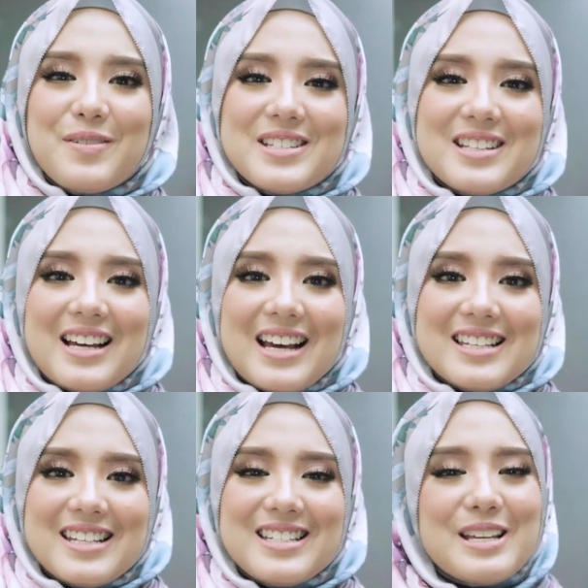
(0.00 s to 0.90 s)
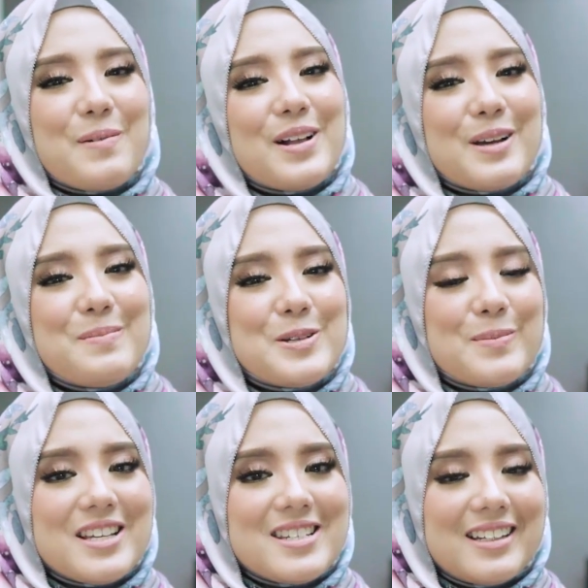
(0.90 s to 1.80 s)
Zuna Aziz and welcome to
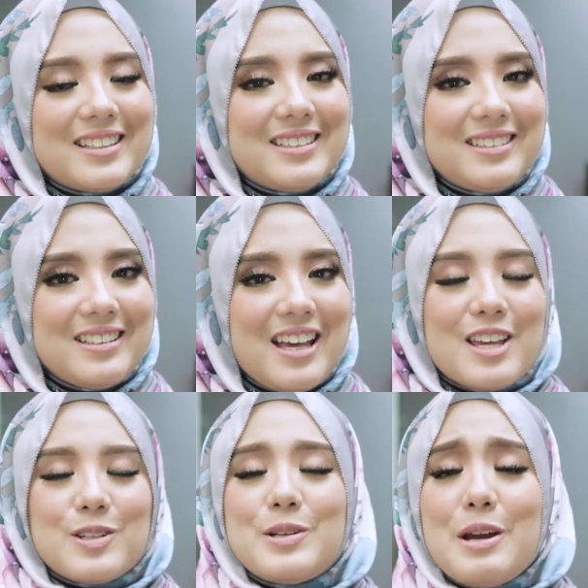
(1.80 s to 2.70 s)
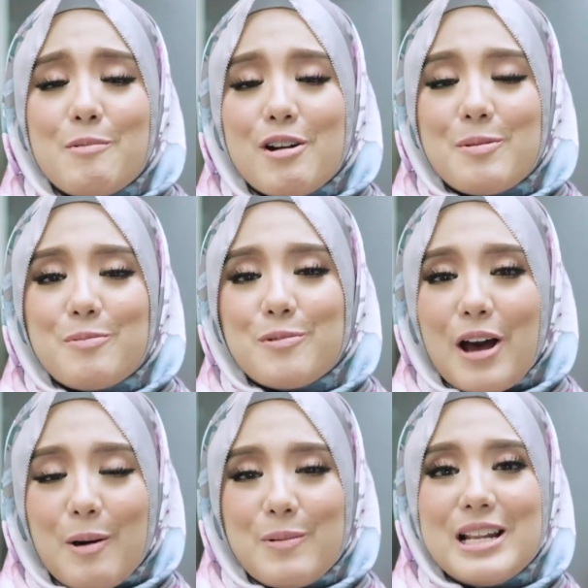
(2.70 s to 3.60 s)
my channel. Today I'm wearing
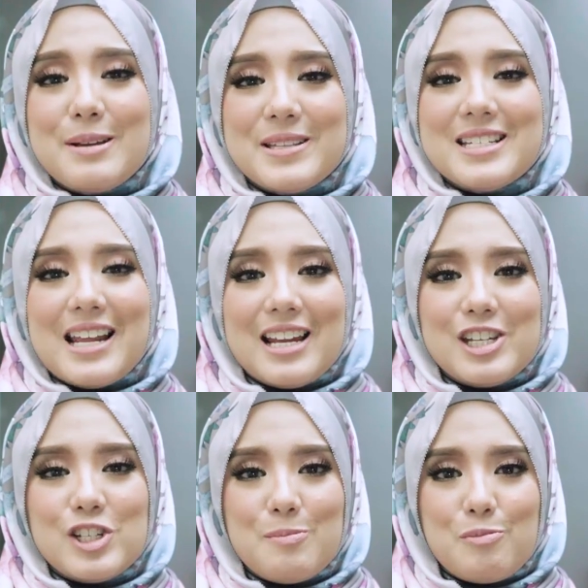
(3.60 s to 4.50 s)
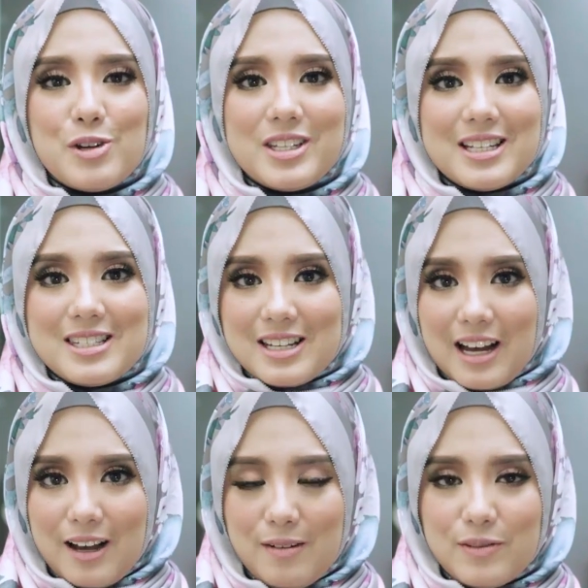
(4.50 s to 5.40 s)
our limited edition printed
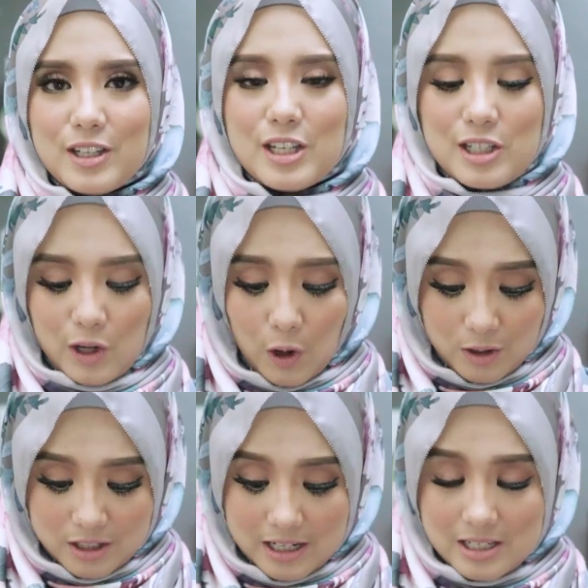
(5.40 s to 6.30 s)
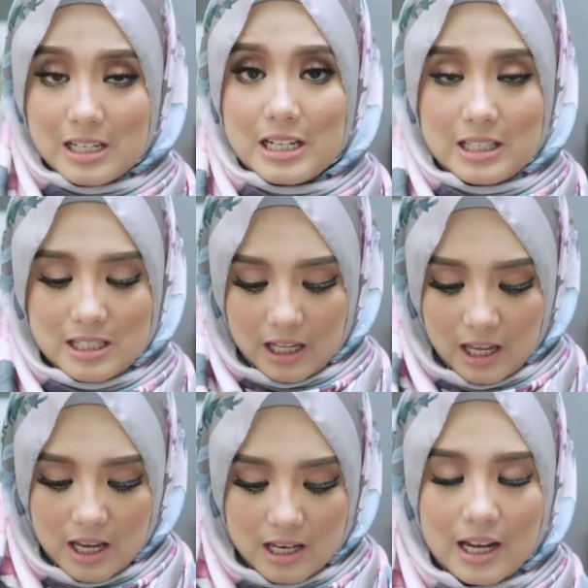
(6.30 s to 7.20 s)
scarf. This is called Darjeeling
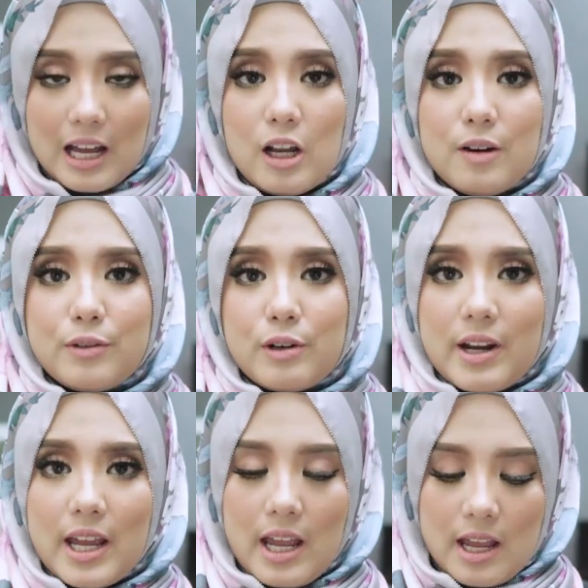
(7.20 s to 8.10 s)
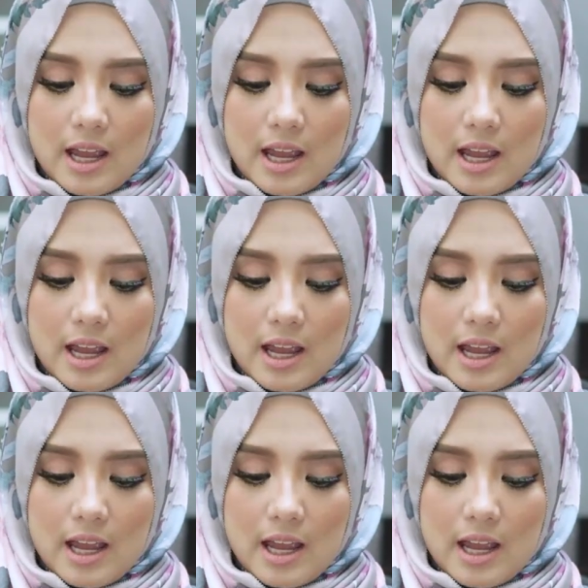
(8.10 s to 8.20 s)
Tea in the color of grey.